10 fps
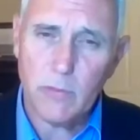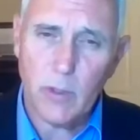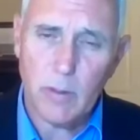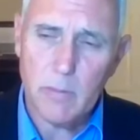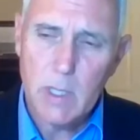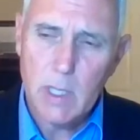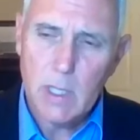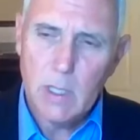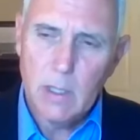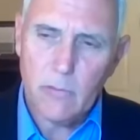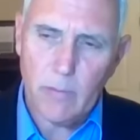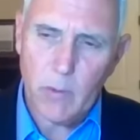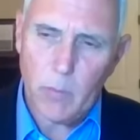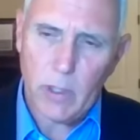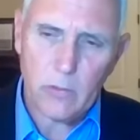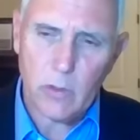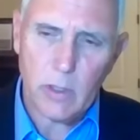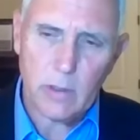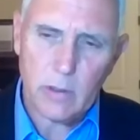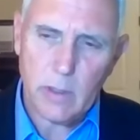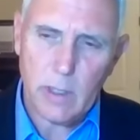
But from, from the president